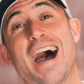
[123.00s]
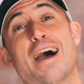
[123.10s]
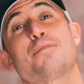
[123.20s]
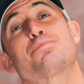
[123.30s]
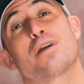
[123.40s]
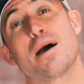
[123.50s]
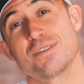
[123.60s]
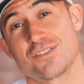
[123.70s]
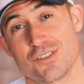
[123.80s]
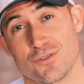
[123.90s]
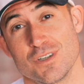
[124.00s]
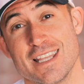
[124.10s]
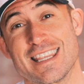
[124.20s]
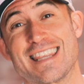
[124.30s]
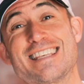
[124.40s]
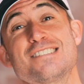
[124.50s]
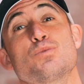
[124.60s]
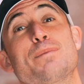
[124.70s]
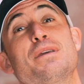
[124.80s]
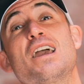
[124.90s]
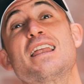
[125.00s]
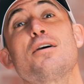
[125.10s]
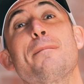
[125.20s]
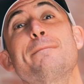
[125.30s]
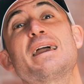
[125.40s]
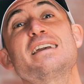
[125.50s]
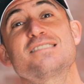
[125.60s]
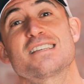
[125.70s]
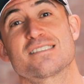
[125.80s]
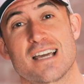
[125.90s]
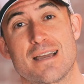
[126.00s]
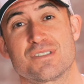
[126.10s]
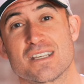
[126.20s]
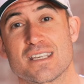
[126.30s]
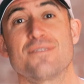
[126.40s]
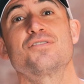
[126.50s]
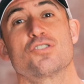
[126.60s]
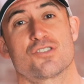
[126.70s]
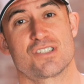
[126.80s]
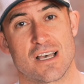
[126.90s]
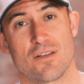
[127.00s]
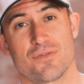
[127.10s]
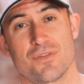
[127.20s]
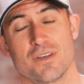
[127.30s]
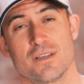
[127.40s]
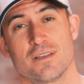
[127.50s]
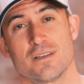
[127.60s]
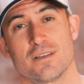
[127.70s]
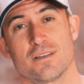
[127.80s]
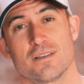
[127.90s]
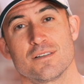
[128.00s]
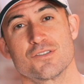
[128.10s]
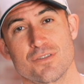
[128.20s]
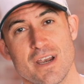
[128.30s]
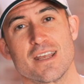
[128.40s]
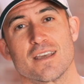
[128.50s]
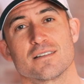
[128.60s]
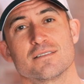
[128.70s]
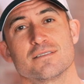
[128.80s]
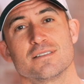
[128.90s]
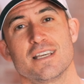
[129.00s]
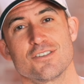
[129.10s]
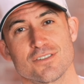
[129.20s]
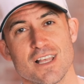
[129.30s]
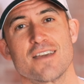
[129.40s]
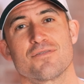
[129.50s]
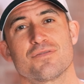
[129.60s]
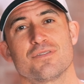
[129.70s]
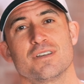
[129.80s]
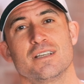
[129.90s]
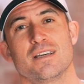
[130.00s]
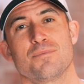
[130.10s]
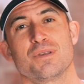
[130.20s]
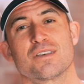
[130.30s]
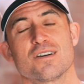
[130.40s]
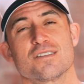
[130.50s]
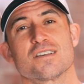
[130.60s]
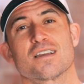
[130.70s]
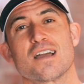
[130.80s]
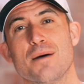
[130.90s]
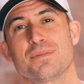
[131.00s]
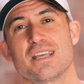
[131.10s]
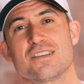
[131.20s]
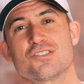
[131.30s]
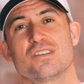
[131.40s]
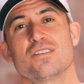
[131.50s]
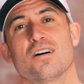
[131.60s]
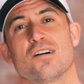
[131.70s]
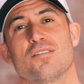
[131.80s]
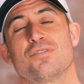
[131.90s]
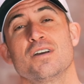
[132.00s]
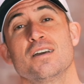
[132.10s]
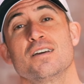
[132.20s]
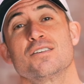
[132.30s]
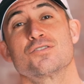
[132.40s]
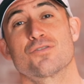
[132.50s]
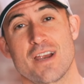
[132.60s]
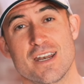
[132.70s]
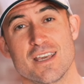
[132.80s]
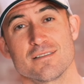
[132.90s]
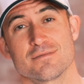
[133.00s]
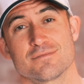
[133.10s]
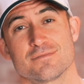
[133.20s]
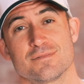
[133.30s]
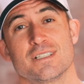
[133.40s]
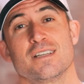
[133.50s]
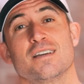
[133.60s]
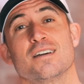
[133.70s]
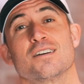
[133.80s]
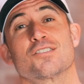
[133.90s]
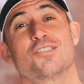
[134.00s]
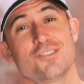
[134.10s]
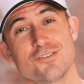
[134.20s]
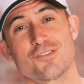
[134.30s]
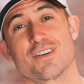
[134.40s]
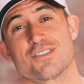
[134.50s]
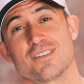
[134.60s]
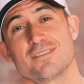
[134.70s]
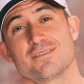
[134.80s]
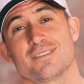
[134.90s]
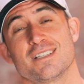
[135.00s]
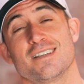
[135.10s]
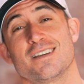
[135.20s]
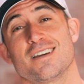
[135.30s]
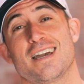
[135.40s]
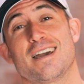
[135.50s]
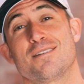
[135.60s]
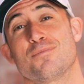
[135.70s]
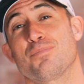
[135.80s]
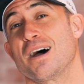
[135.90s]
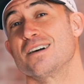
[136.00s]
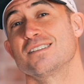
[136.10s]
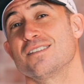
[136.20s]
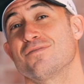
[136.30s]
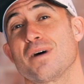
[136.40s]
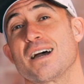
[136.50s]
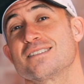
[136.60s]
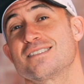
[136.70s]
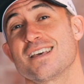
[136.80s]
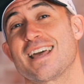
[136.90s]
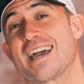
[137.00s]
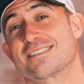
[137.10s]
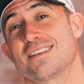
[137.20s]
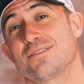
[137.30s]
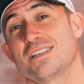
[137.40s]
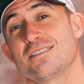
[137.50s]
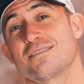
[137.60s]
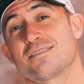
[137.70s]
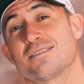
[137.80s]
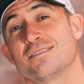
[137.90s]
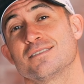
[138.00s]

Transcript: I promise you that this would be an amazing time to gift yourself training in your life. Because a combination of training, good nutrition, and positive mindset activities,